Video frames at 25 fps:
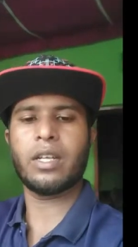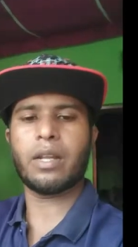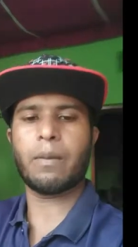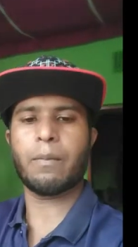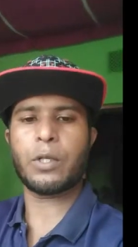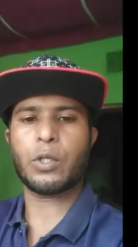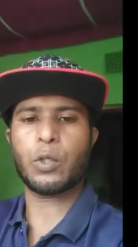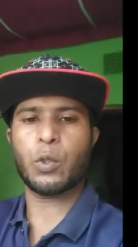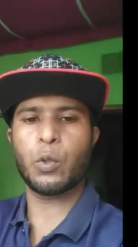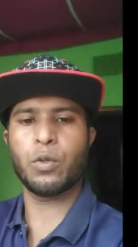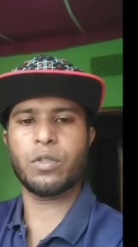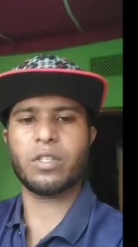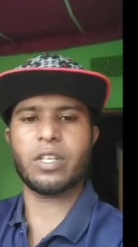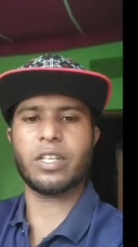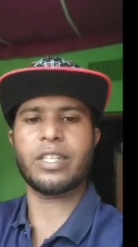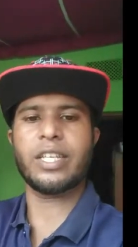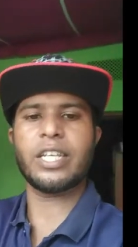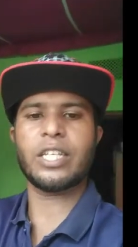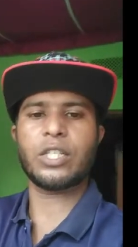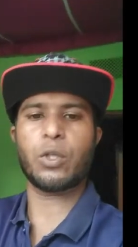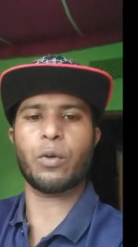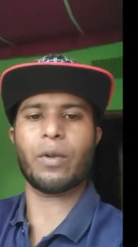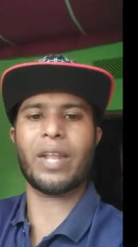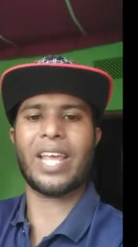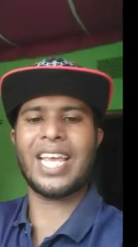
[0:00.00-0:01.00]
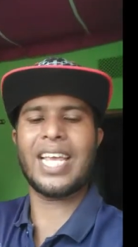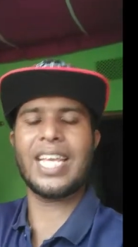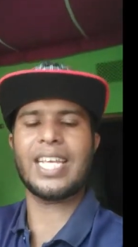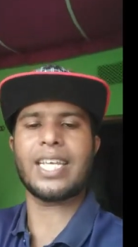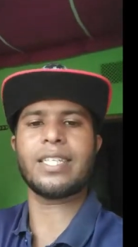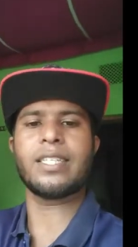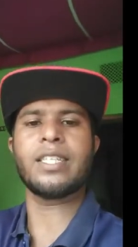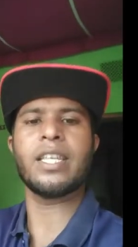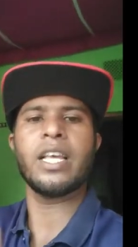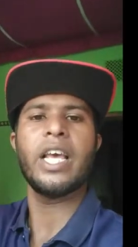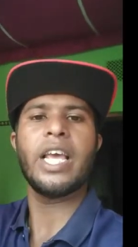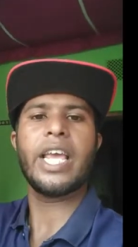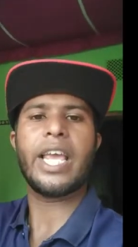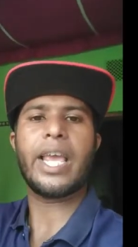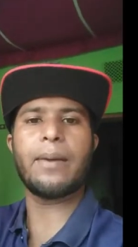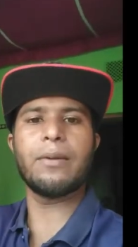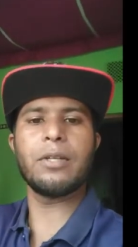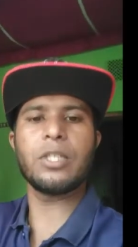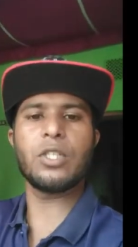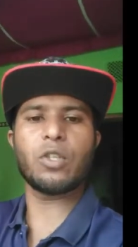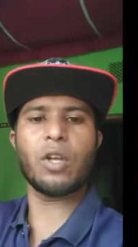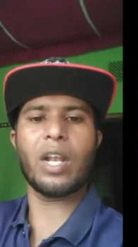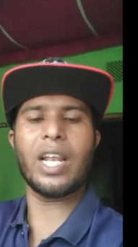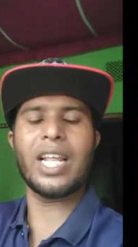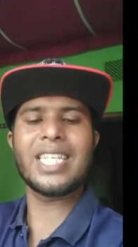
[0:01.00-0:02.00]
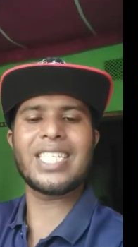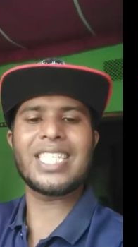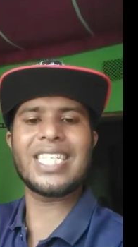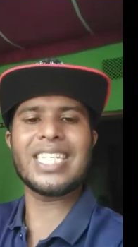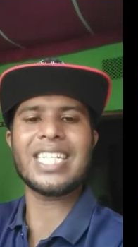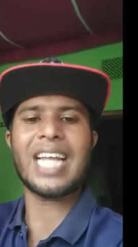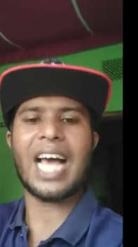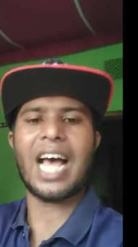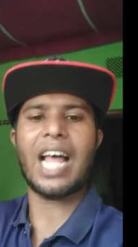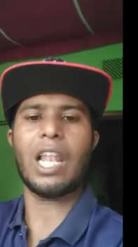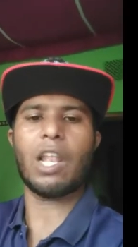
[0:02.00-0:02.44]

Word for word: number two suggestion is you need to listen